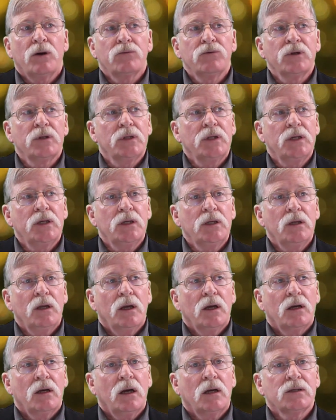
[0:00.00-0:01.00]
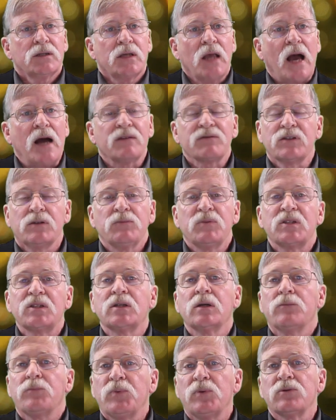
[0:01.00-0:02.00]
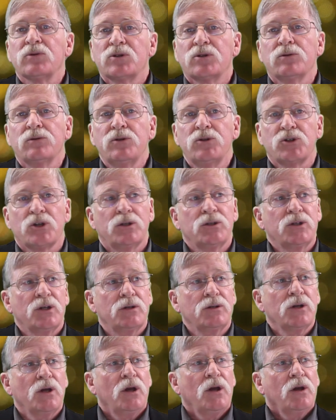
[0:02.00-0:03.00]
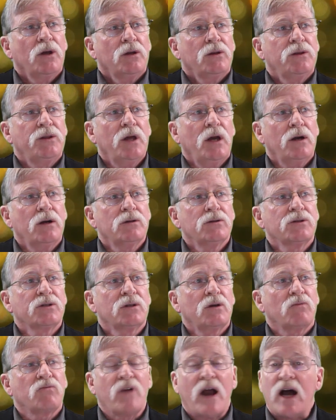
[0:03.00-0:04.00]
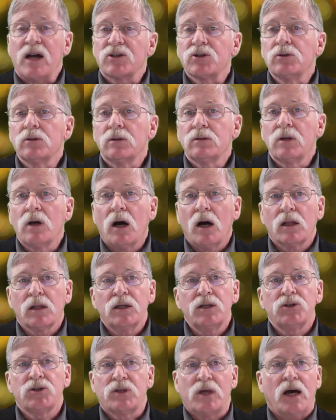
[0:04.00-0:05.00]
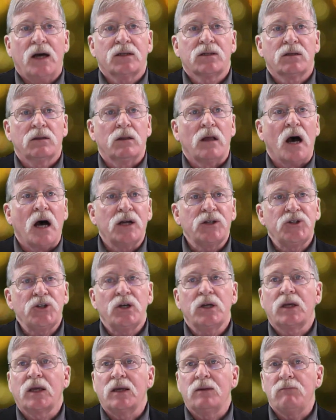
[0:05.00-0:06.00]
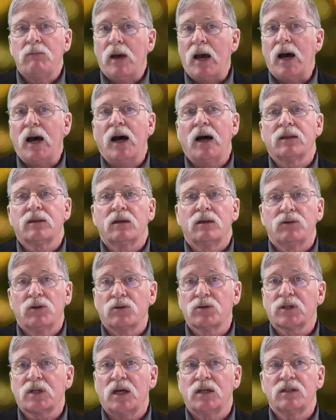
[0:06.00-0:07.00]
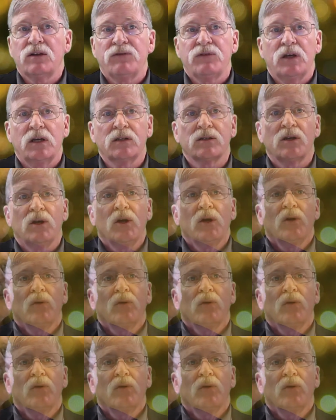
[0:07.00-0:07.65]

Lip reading: really have some simple solutions. There's rational knowledge, that's logic and math and those kinds of things,